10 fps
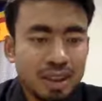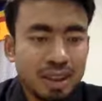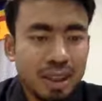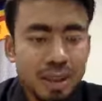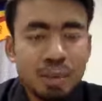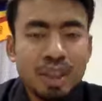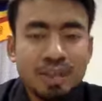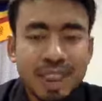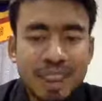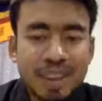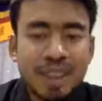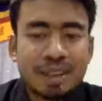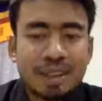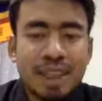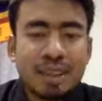number of
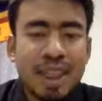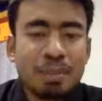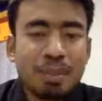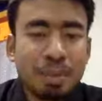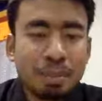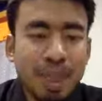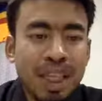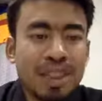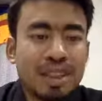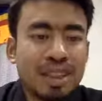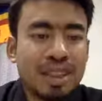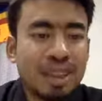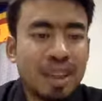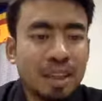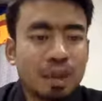satellites that can be placed
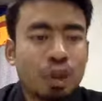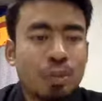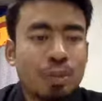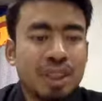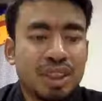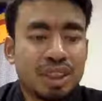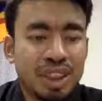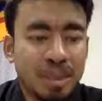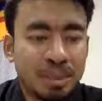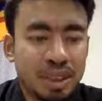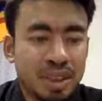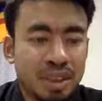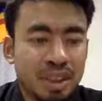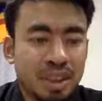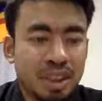in that orbit is limited.